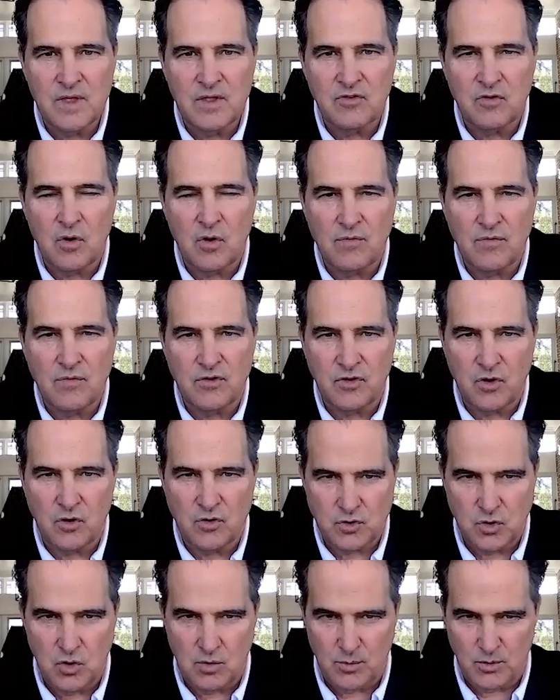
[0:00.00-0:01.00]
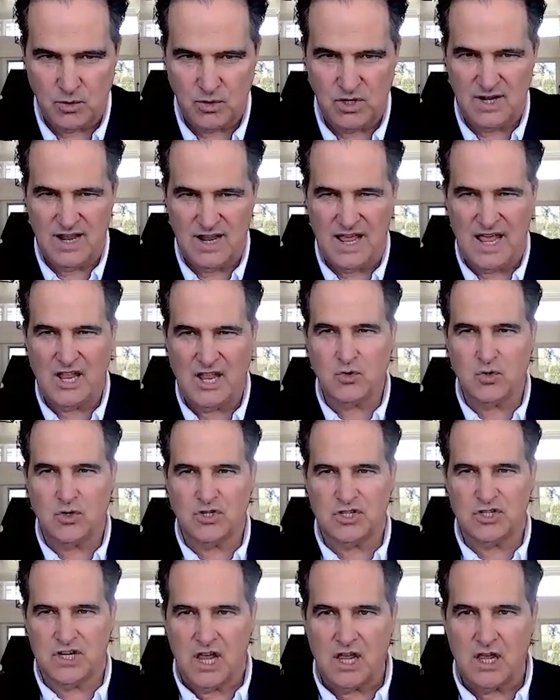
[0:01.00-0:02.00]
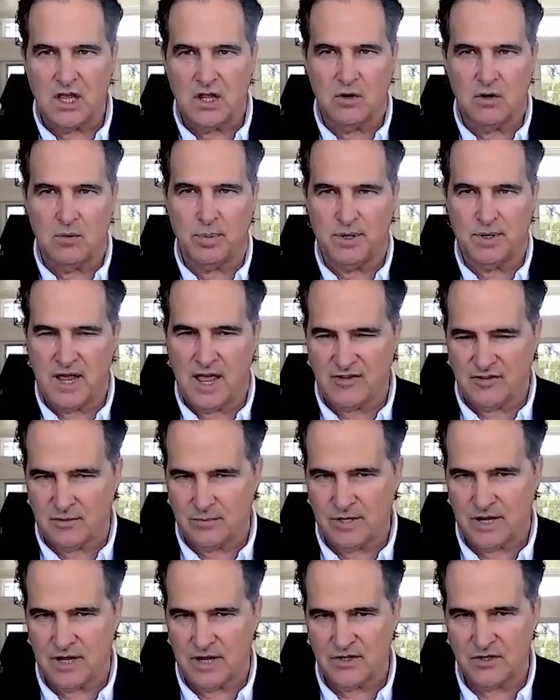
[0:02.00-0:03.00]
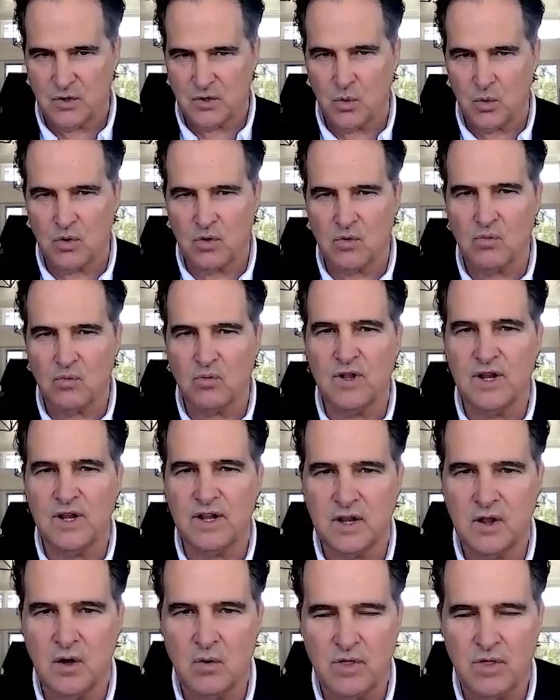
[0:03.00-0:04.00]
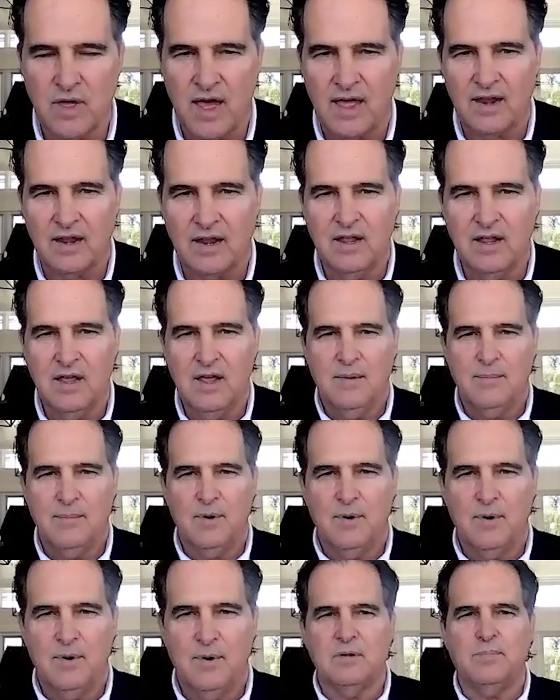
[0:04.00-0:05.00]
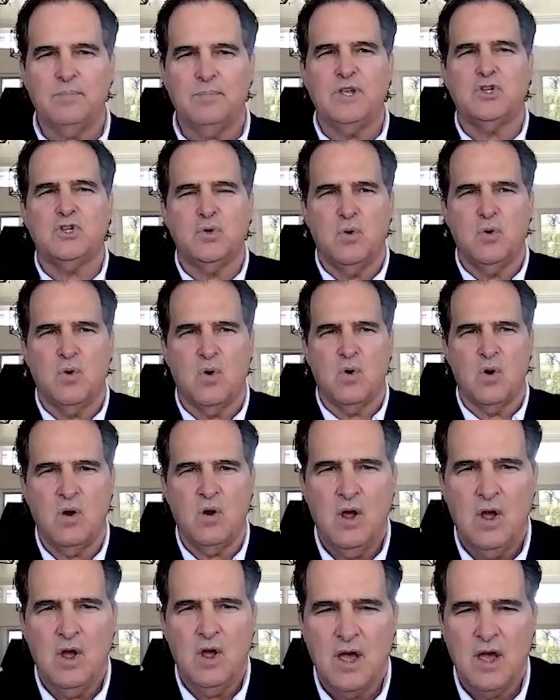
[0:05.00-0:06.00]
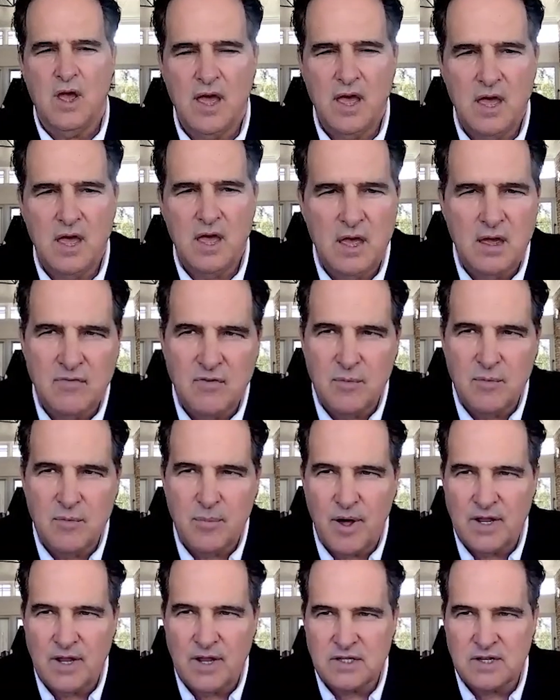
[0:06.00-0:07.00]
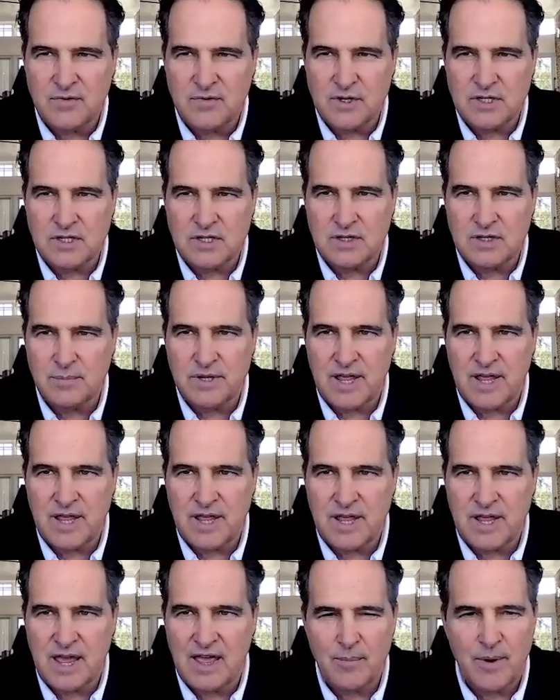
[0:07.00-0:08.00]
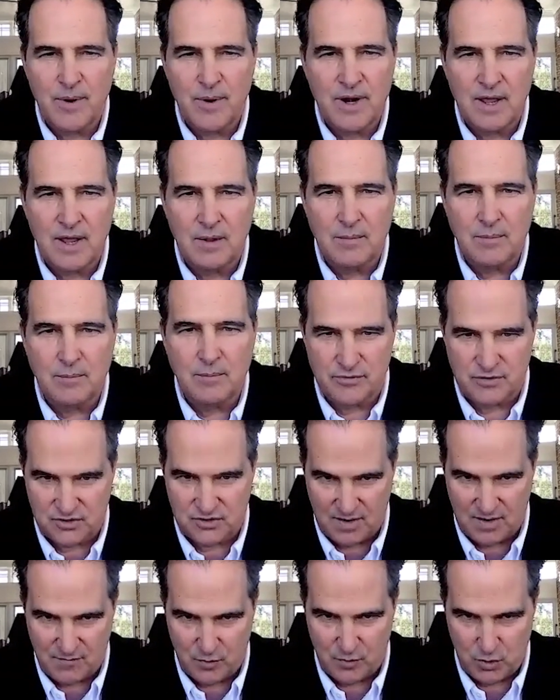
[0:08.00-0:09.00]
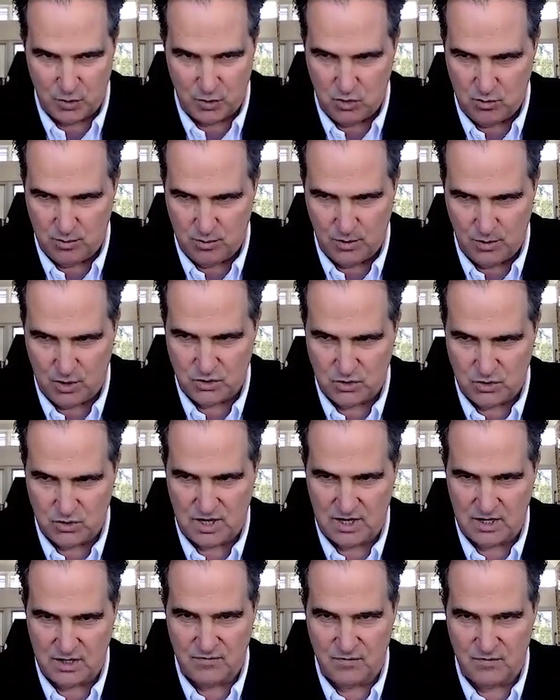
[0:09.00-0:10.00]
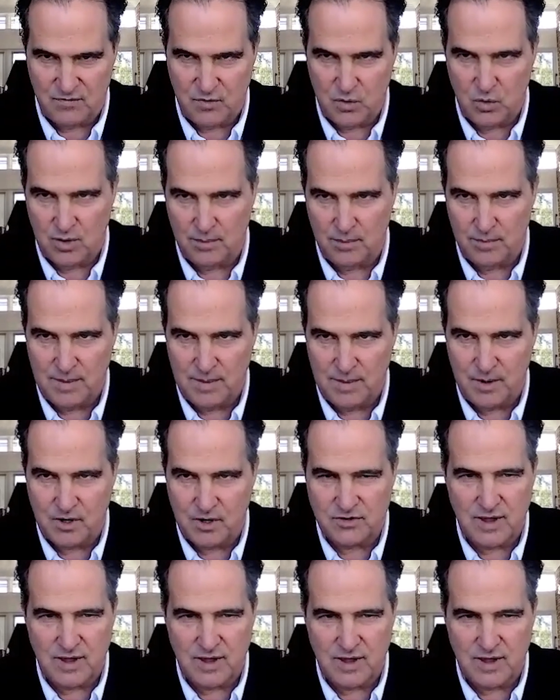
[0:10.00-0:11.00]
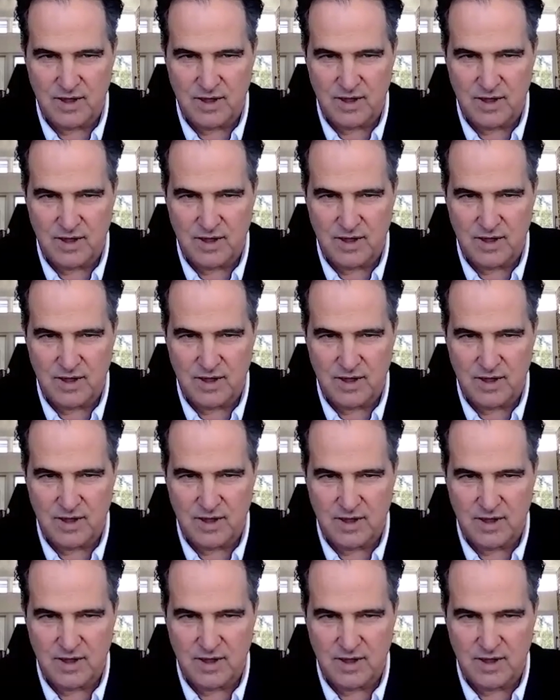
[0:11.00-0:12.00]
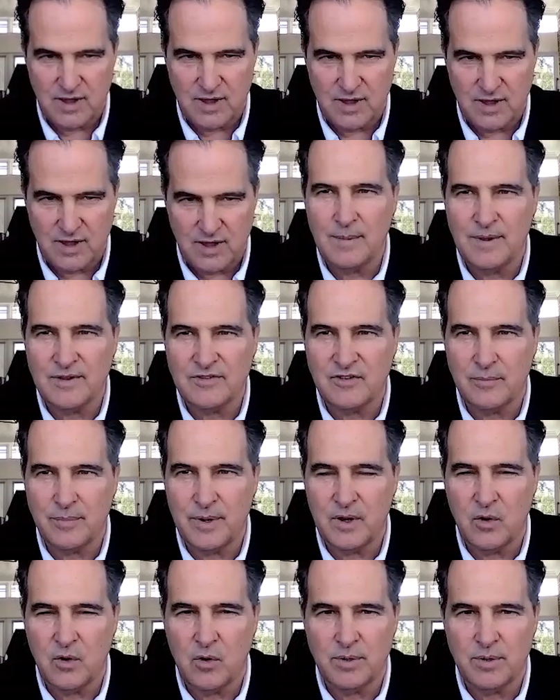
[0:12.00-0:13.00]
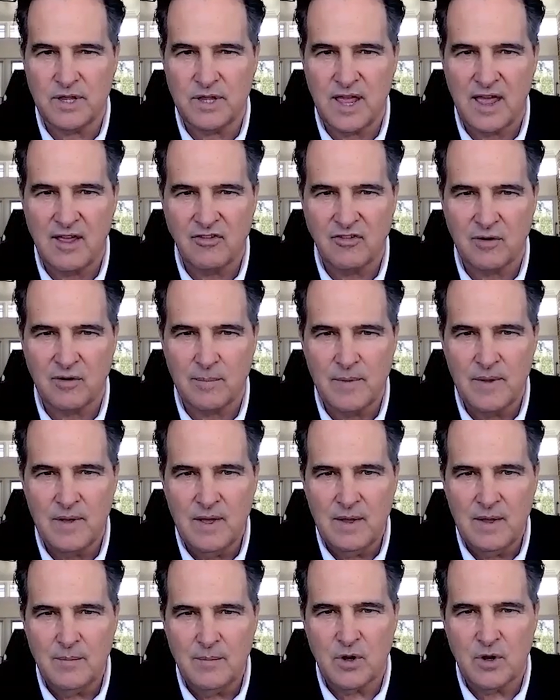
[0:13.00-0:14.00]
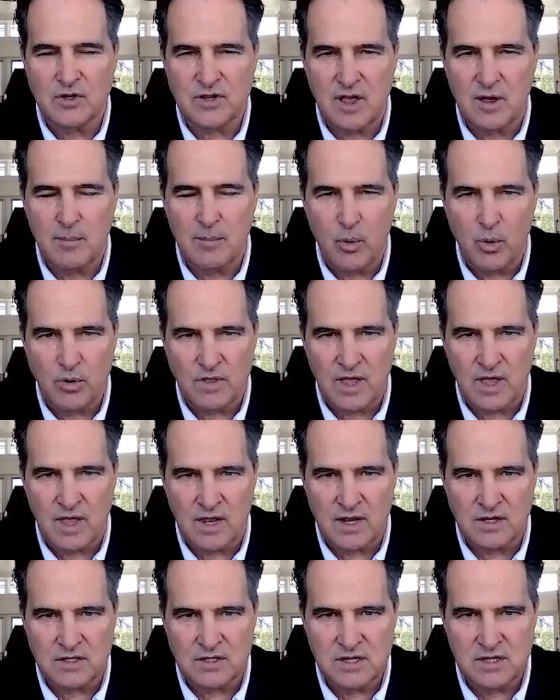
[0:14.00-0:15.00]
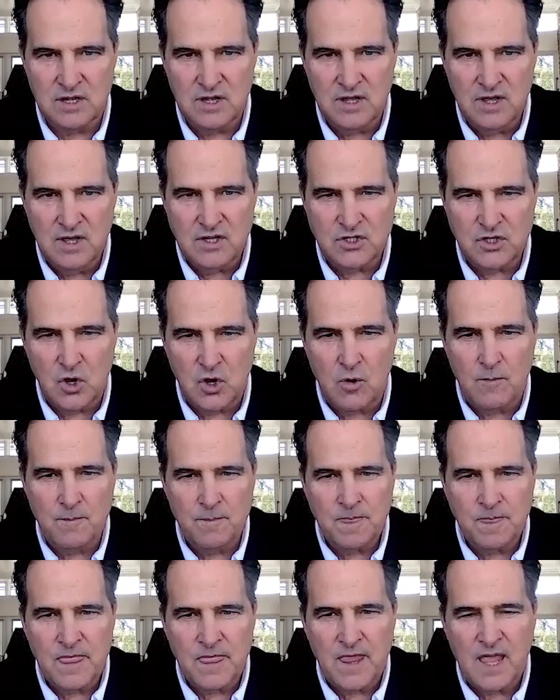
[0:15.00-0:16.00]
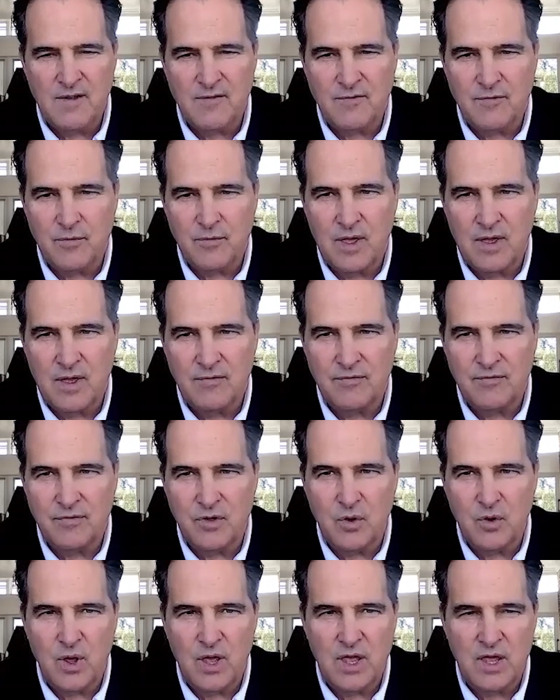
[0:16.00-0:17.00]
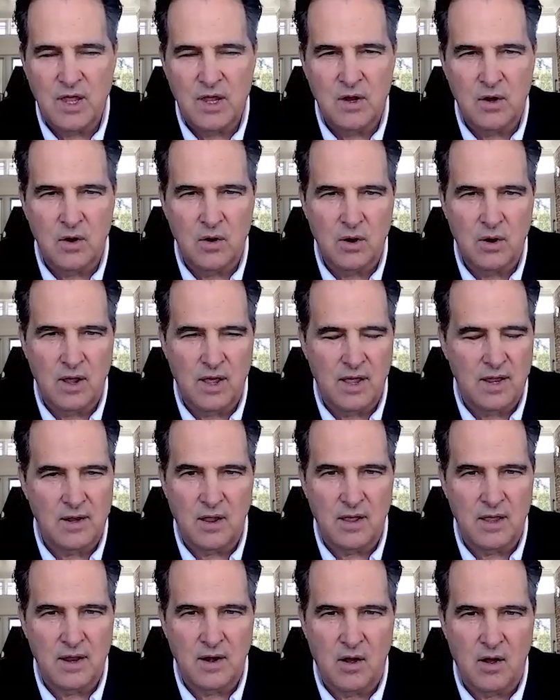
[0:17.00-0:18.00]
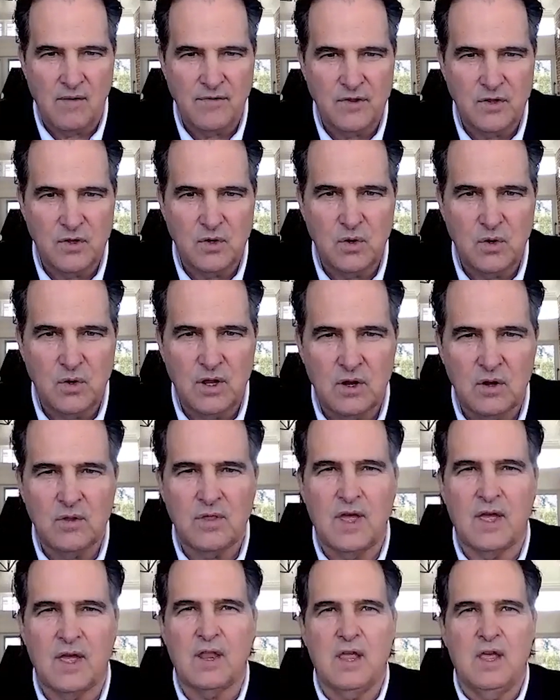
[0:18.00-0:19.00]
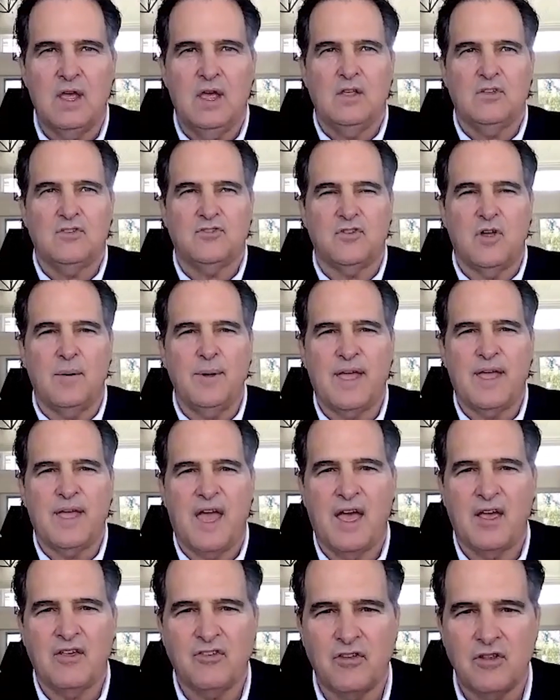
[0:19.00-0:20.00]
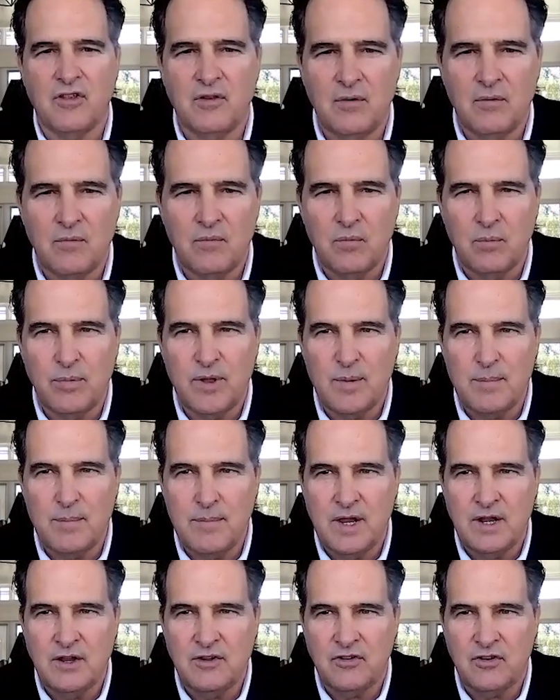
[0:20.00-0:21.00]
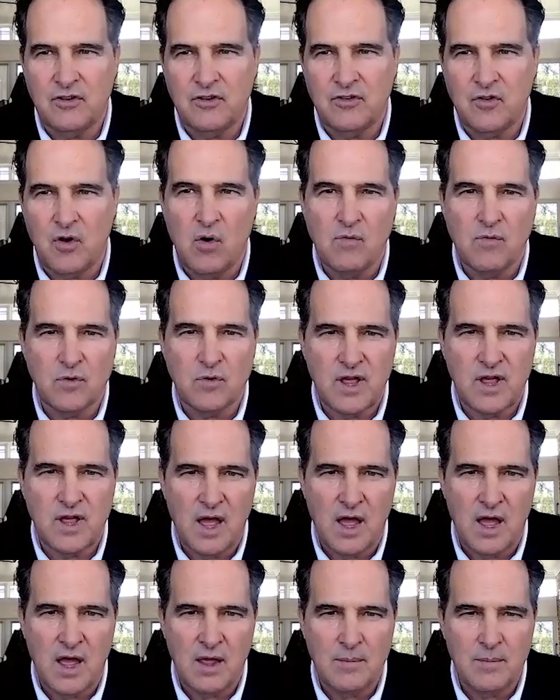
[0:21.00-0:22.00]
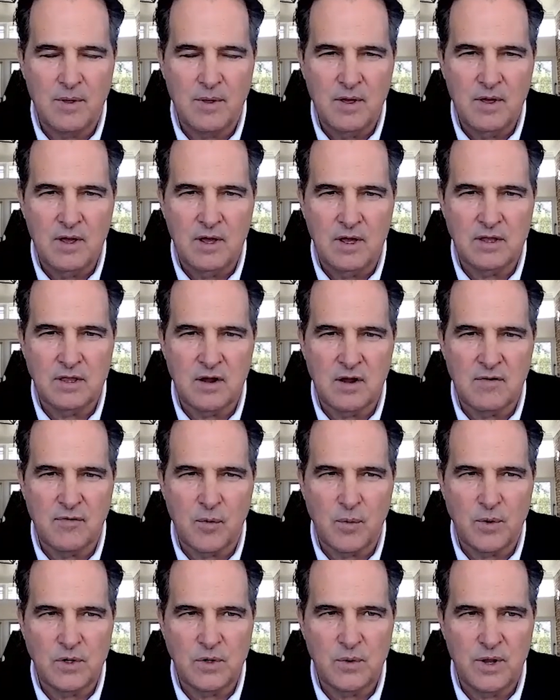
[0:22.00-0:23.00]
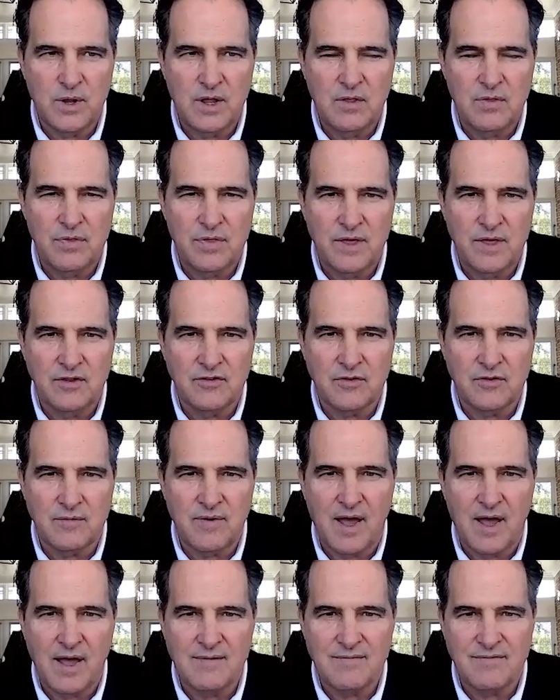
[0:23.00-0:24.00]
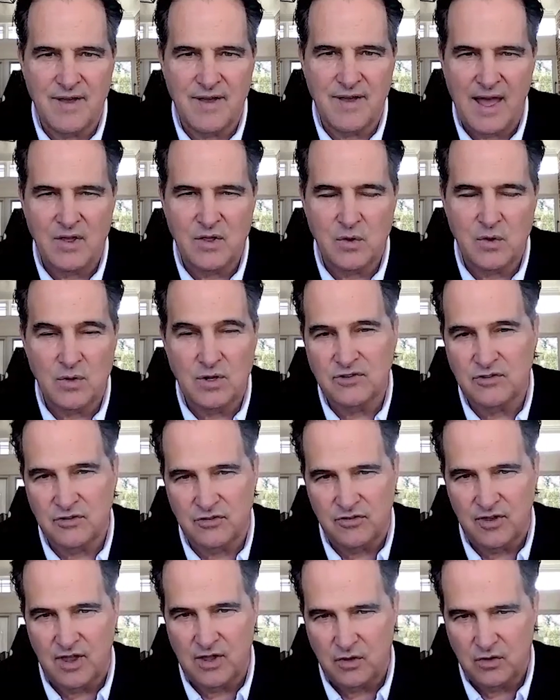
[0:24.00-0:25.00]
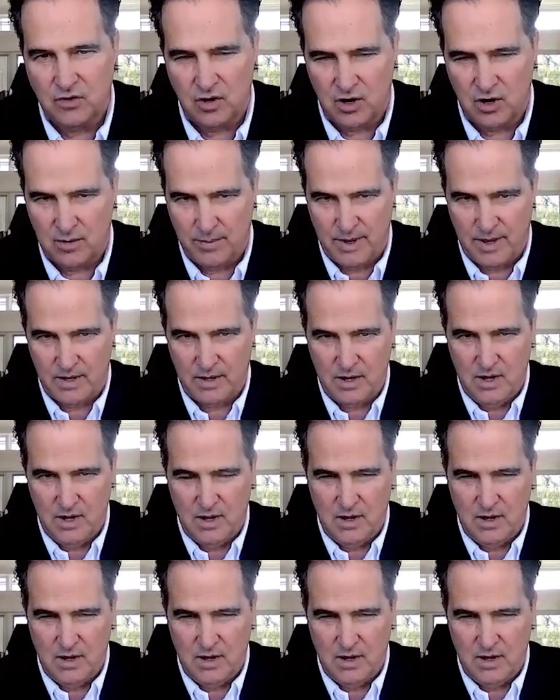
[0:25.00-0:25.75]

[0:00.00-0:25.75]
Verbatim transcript: So if it shows normal, you need an intracellular potassium test in order to really know that. But to be sure, everybody's deficient in potassium. Everybody, except for you, because you're taking the fuel, and me, because I focus on that area. I, won't let myself be low in potassium because how important that is. So if if you hear, and and often you do hear that Stomach acid diminishes over time, and therefore, when you eat things of high value, let's just say you talk about